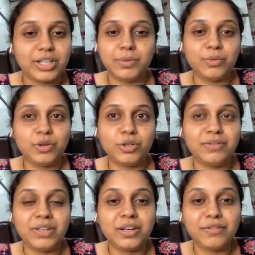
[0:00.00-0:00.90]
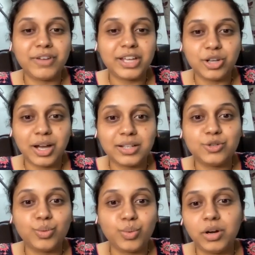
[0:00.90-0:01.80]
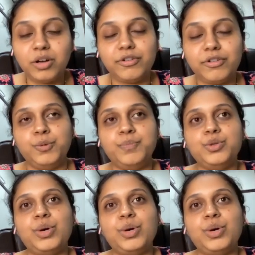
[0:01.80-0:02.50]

choice. Maybe you're not giving it a fair chance to work for you.